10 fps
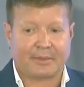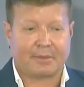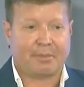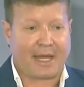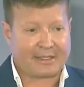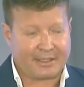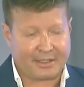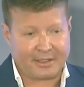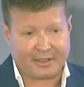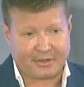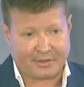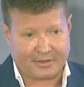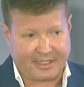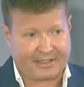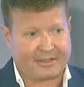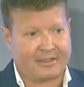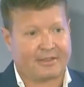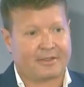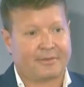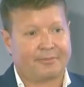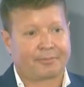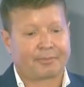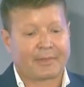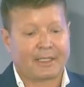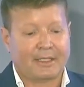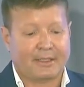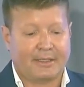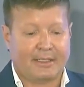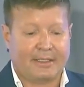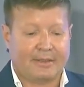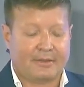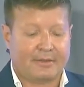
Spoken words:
the bacteria in your intestines. The